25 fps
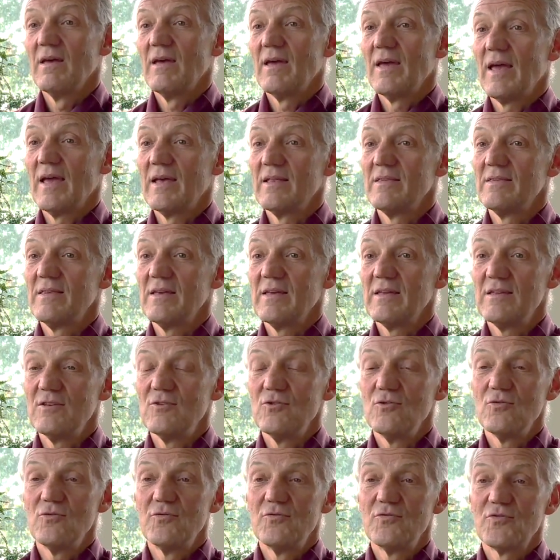and that
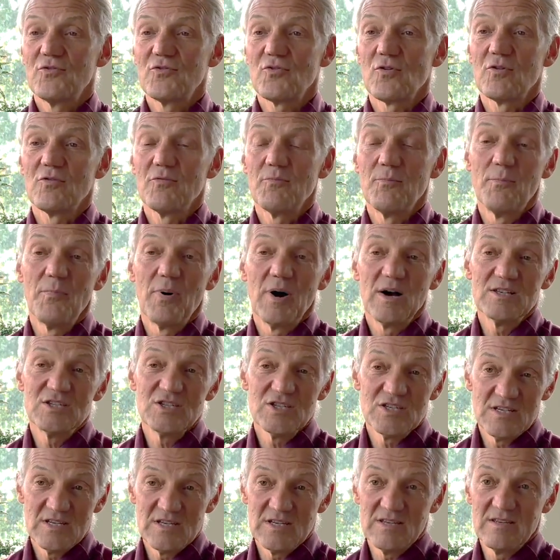you've sort of
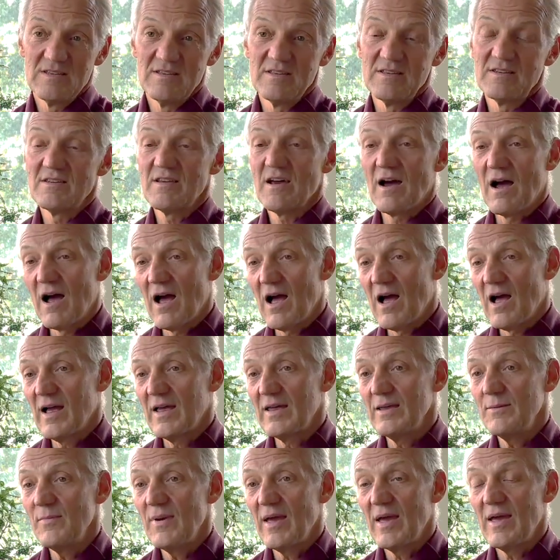budgeted the
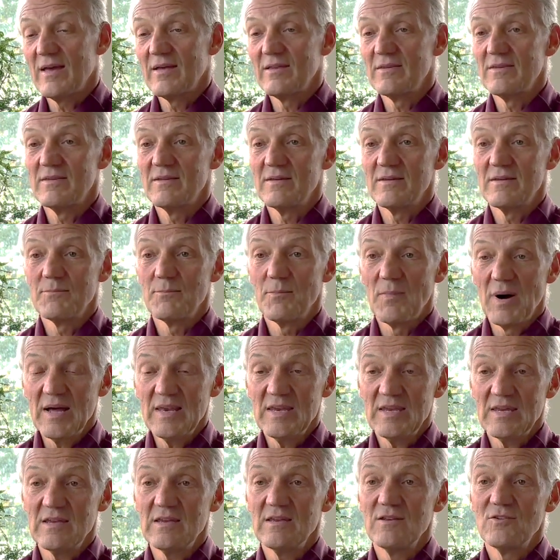time and the
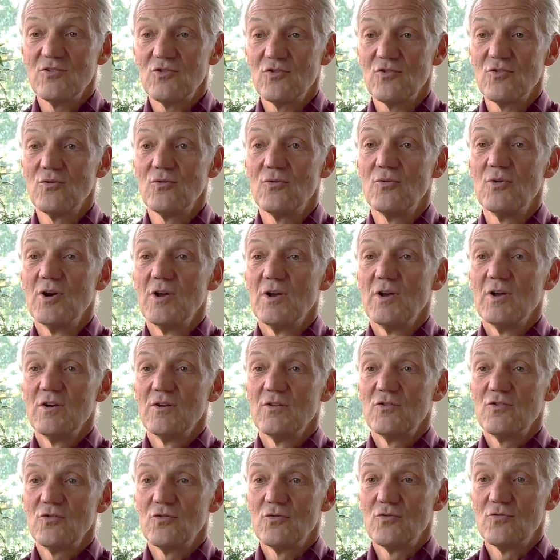money to
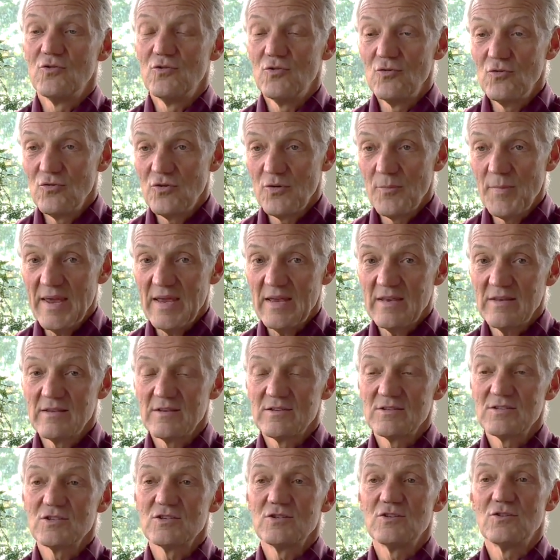do the
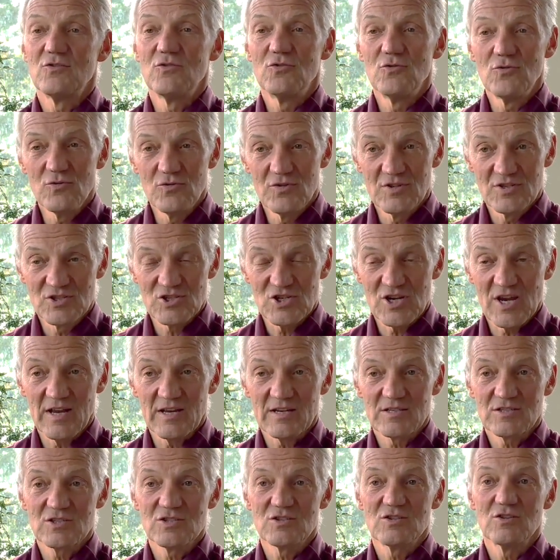maintenance, to do the
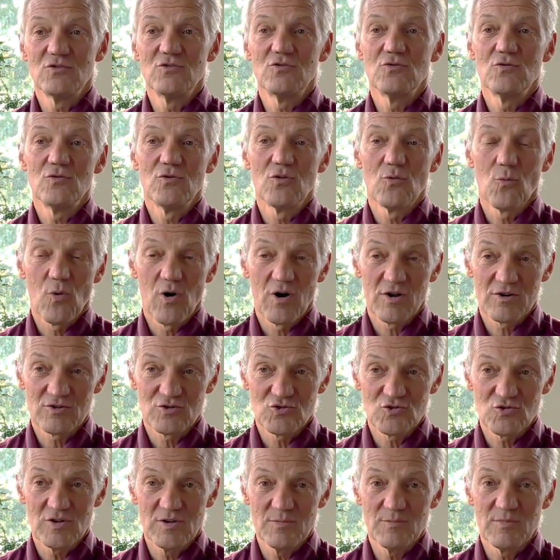checks, to do the water
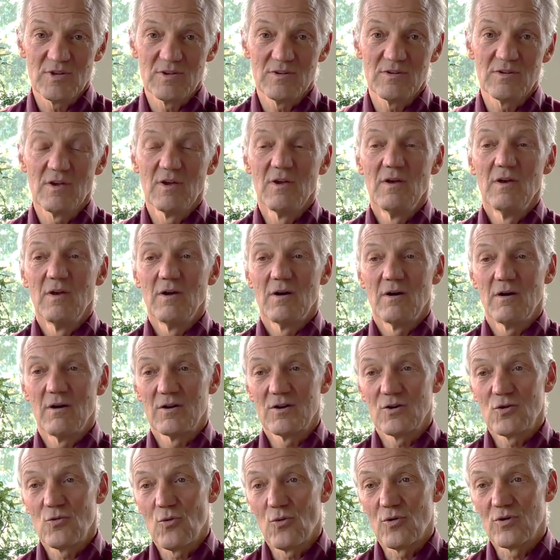treatment
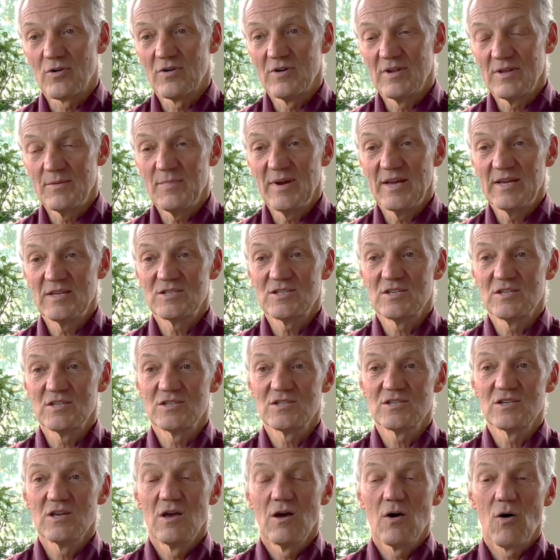on a quarterly
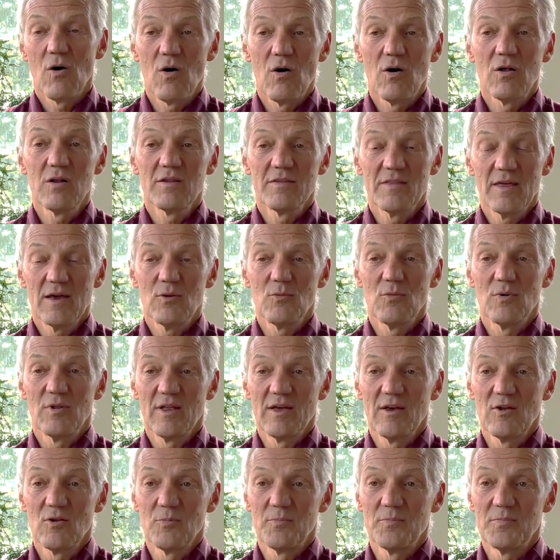basis. All of that will
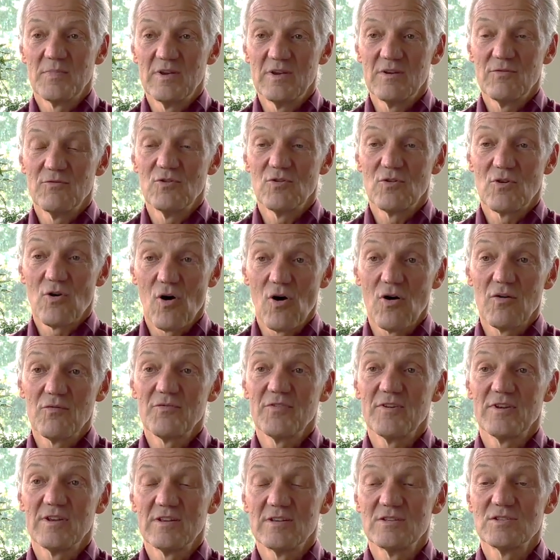help give you
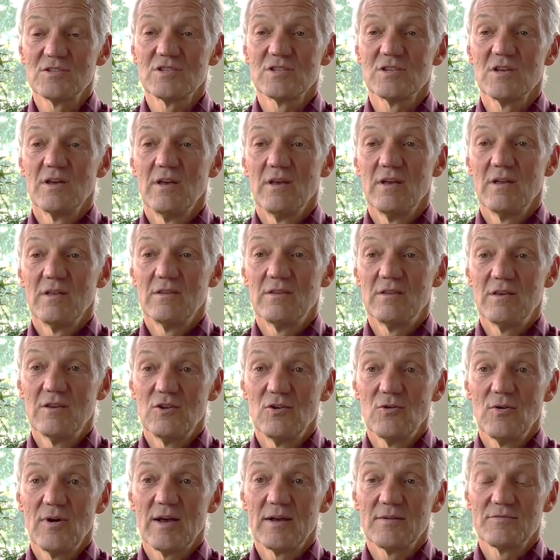confidence that
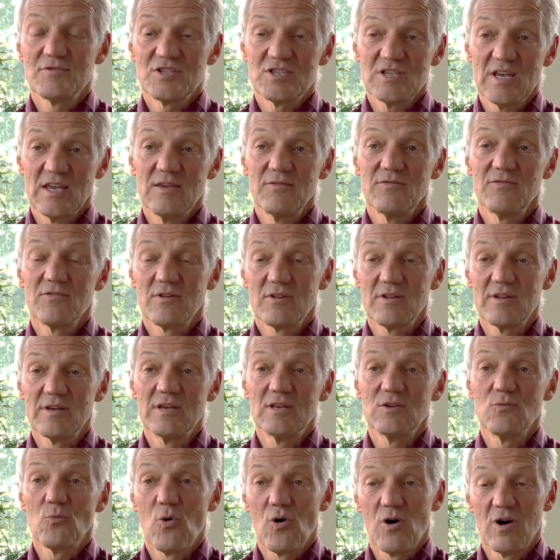you have safe,
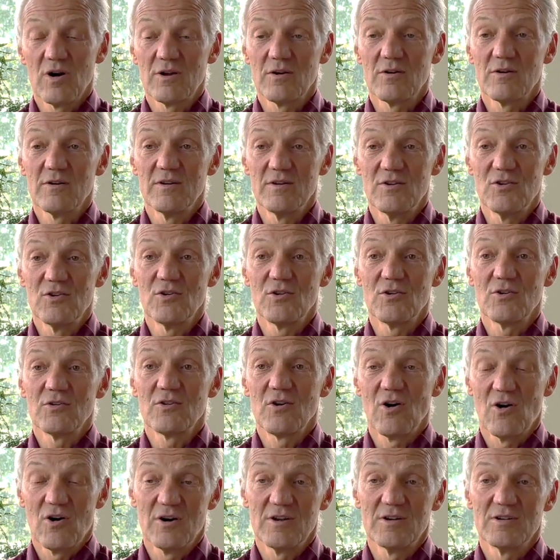clean water in your
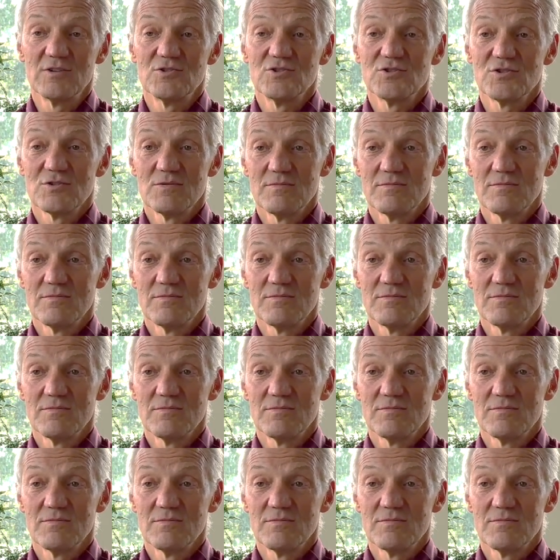cottage.